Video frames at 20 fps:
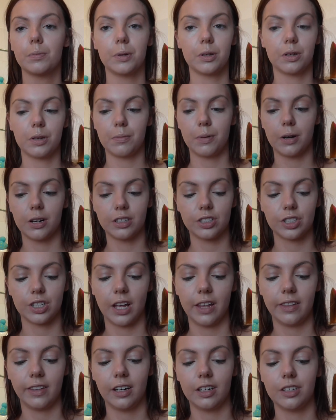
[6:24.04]
Kabuki brush,
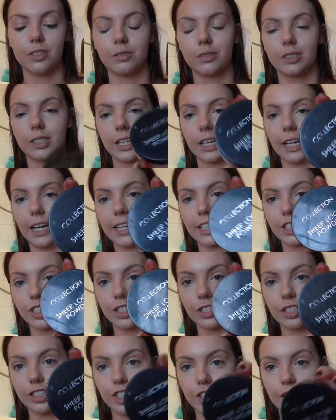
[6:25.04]
and then I use the
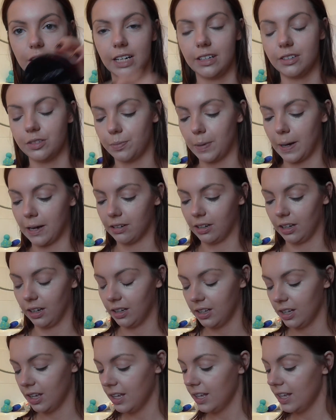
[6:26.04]
Collection Sheer Loose powder.